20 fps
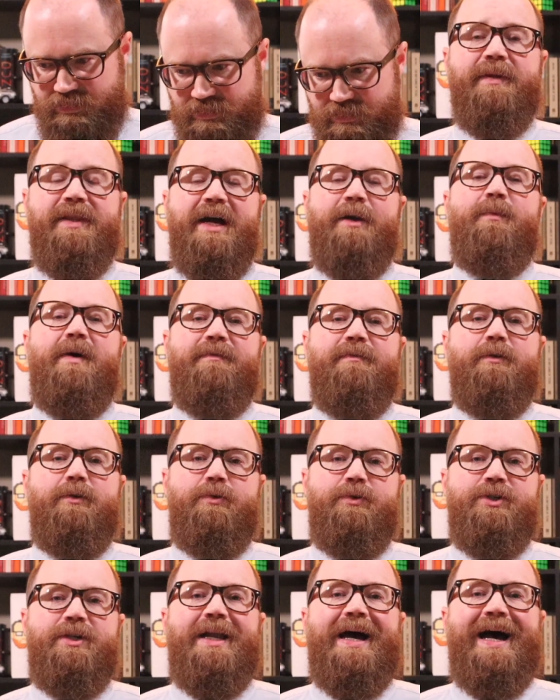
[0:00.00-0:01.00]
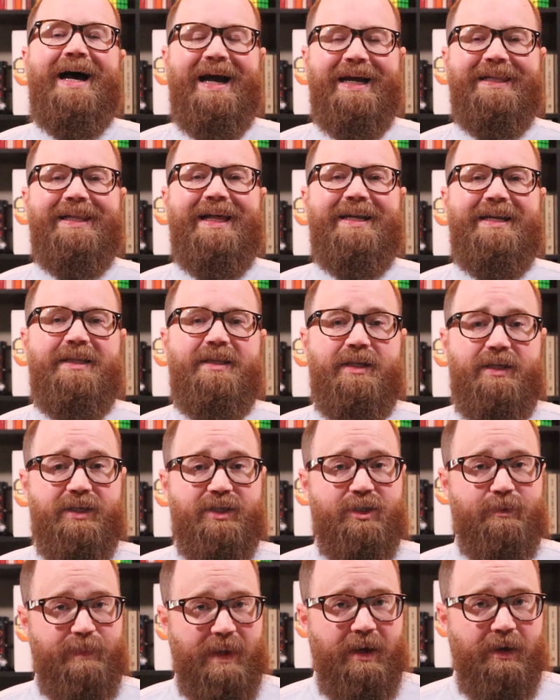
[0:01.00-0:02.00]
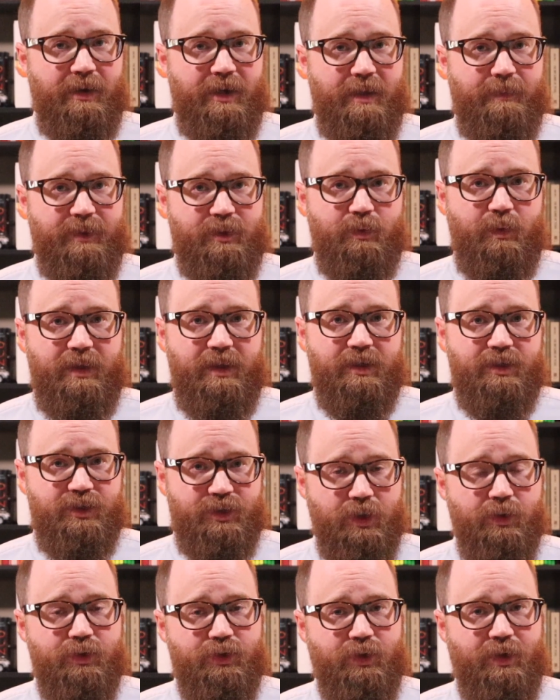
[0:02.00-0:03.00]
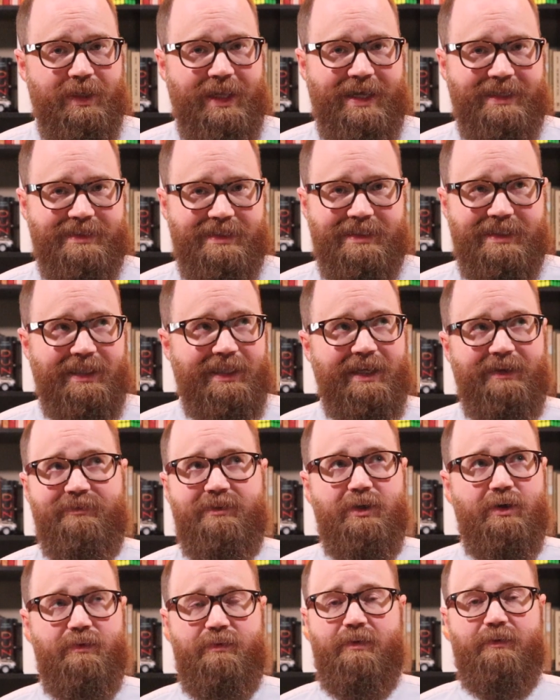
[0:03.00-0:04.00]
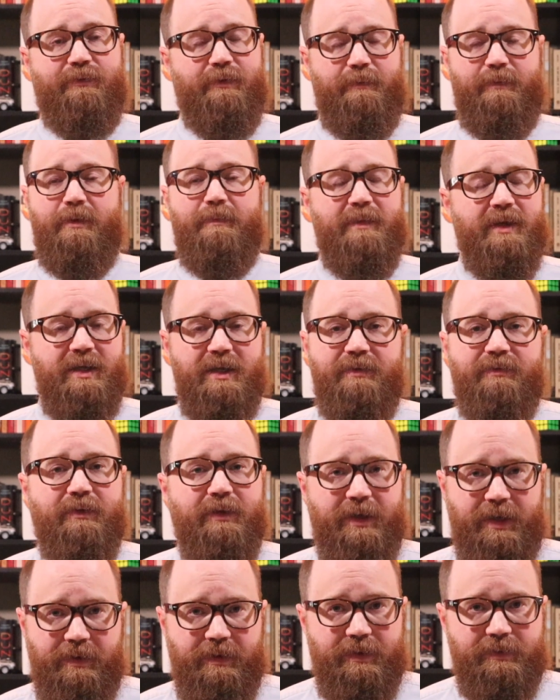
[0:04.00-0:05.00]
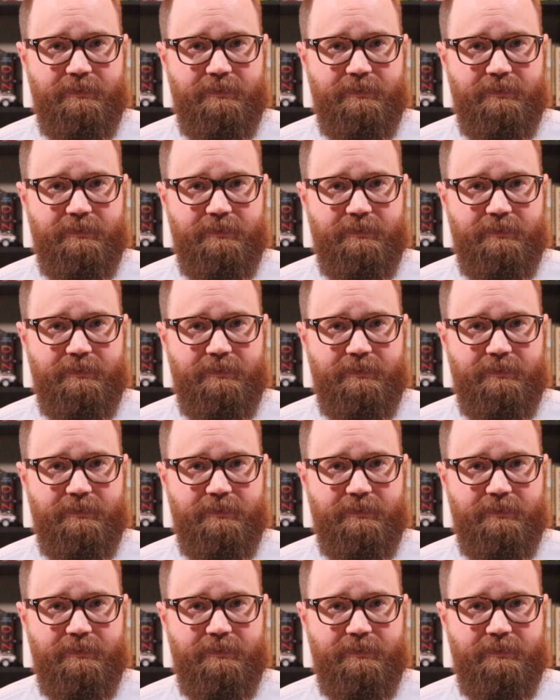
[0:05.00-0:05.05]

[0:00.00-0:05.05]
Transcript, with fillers: But that revolution highlighted the disparity between the social classes left over from the medieval era.